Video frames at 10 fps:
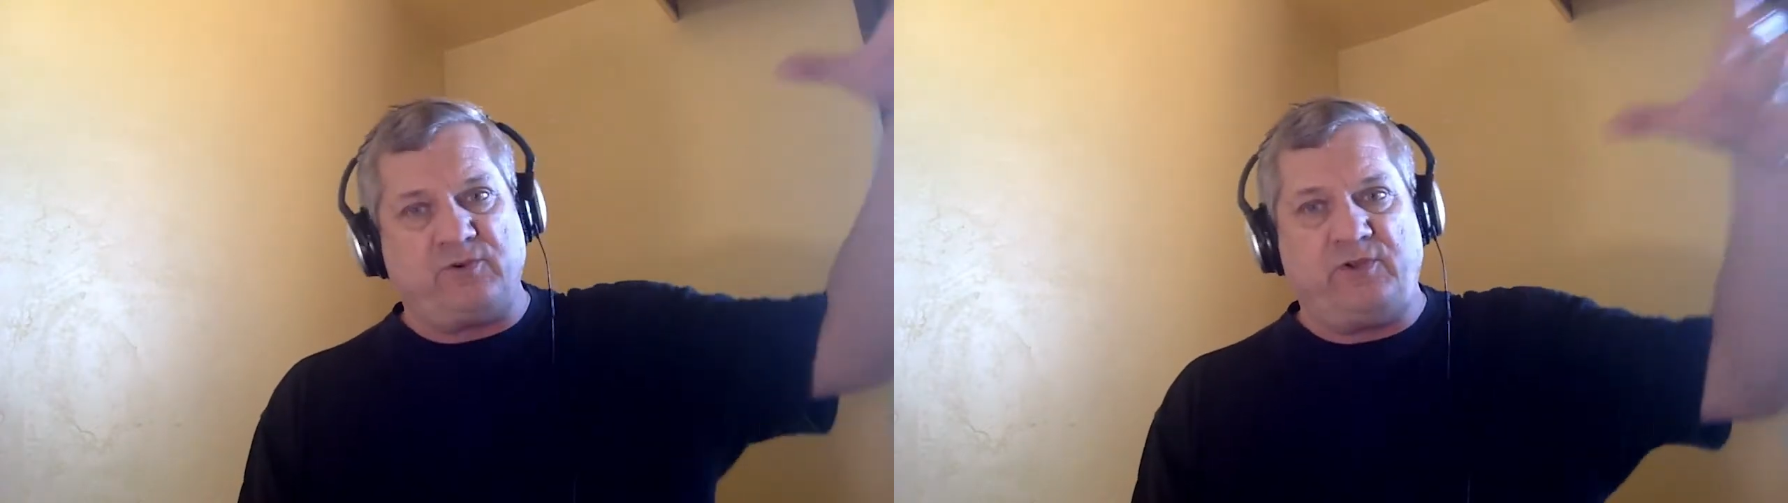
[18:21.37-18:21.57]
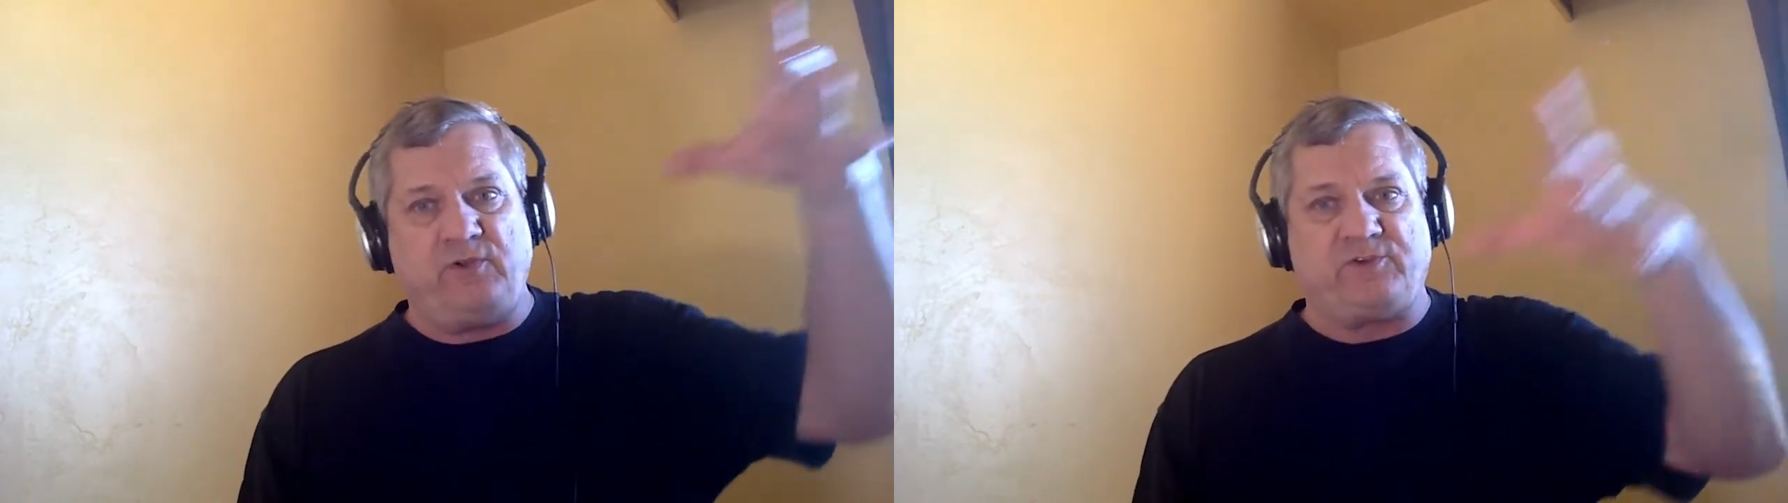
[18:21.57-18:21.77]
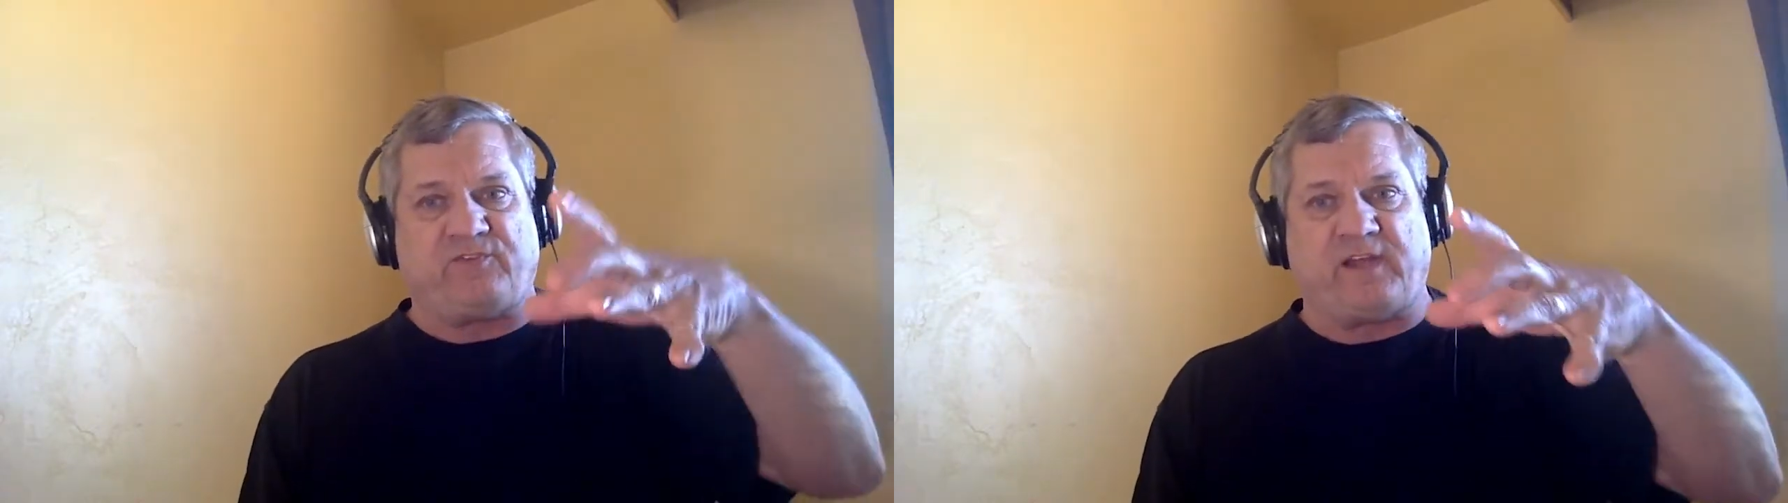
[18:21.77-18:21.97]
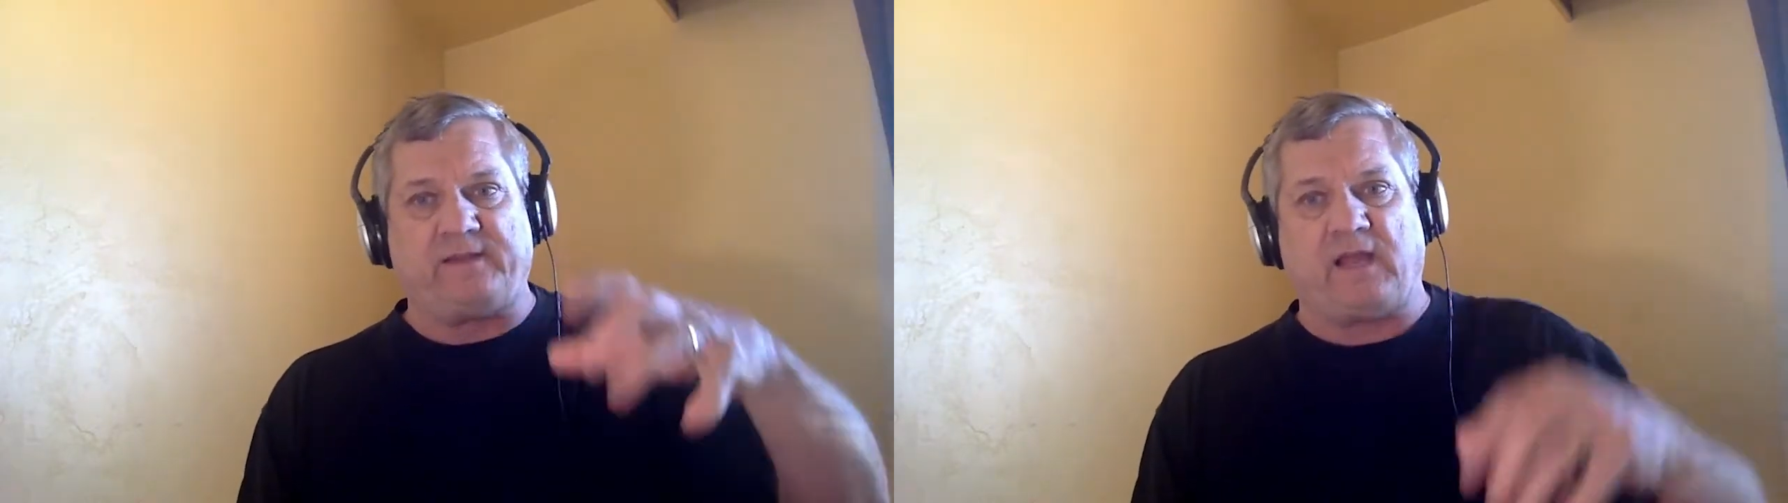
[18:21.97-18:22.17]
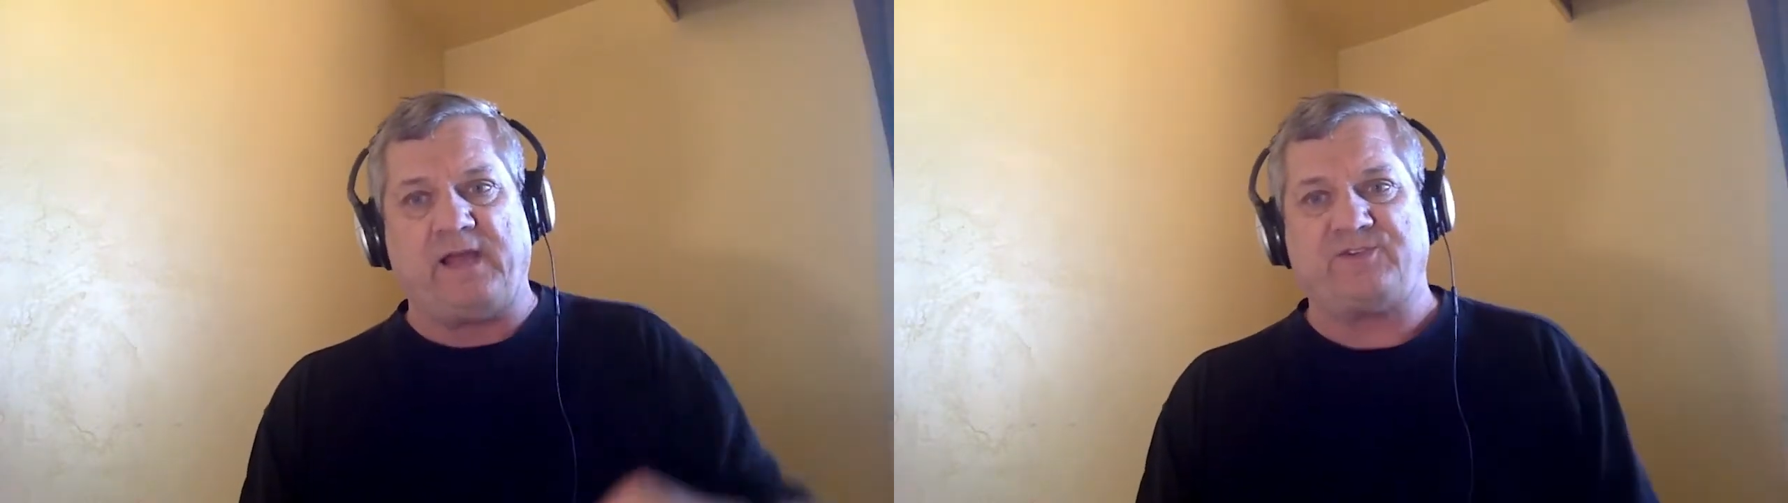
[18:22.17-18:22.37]
2 huge
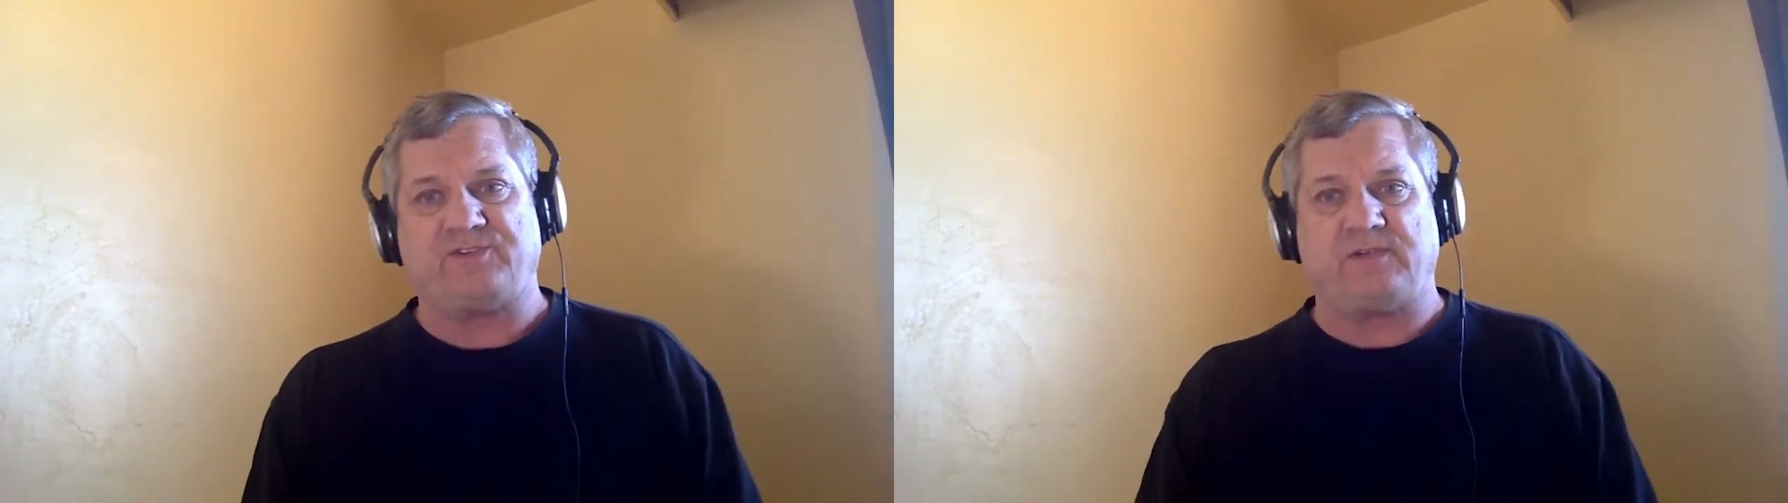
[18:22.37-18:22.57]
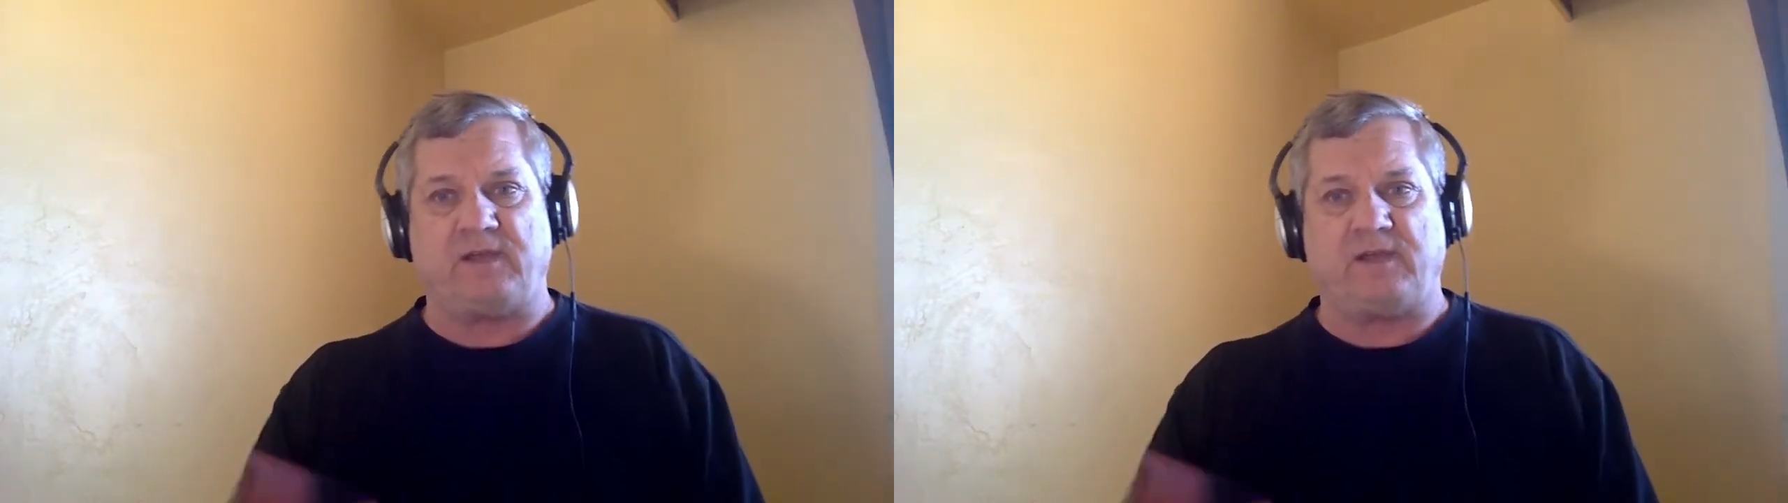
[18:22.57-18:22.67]
floodlights,